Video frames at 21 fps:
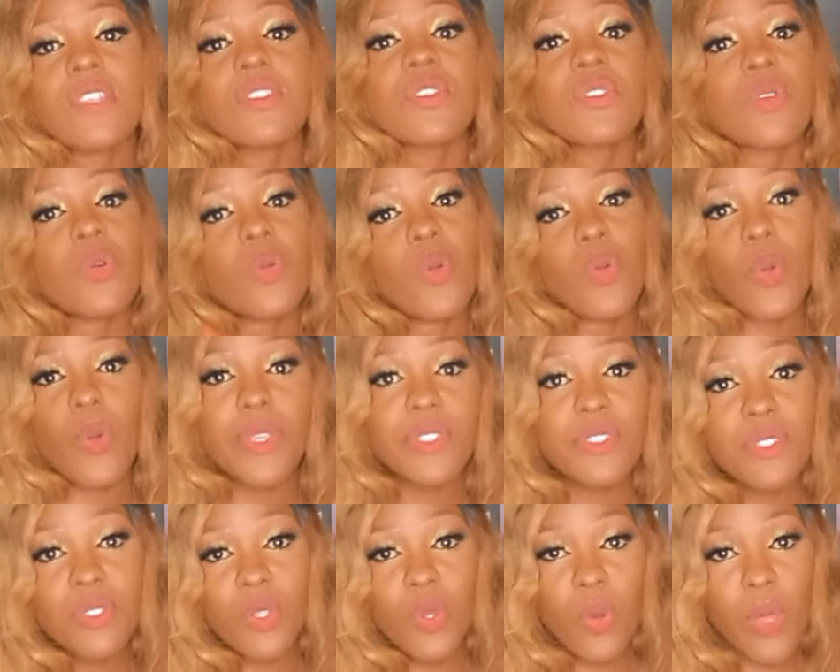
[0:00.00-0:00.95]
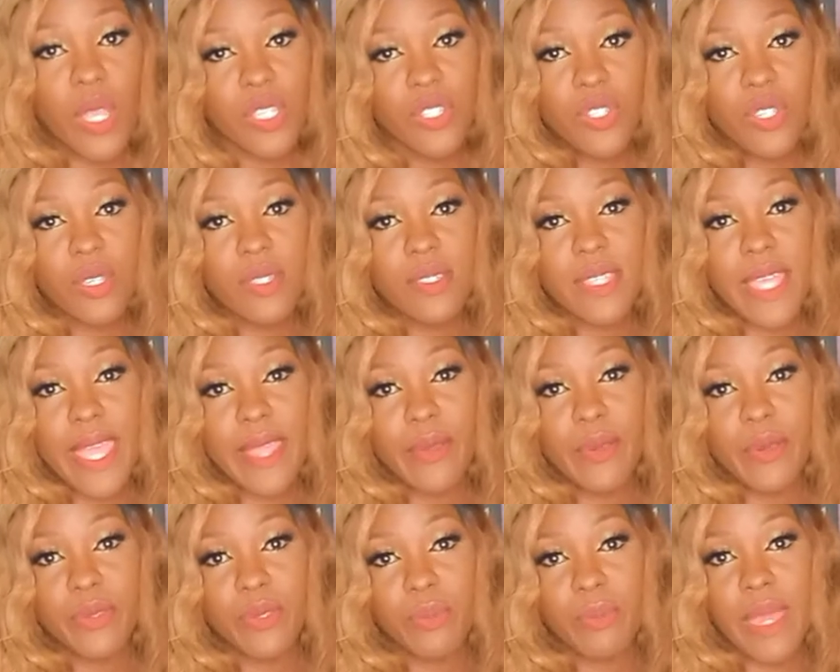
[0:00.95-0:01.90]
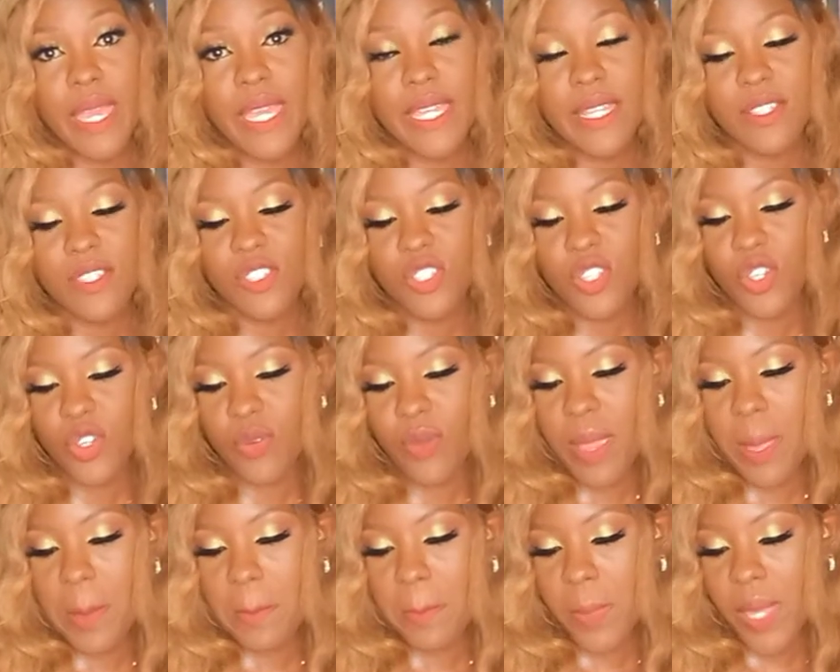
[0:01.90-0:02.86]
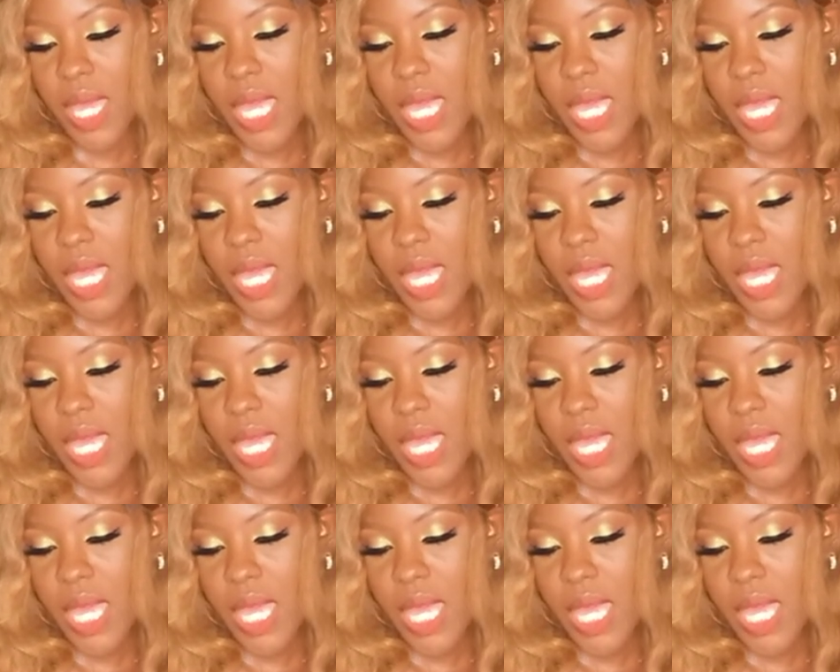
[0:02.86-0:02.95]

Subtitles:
So going to the questions I got on my Instagram,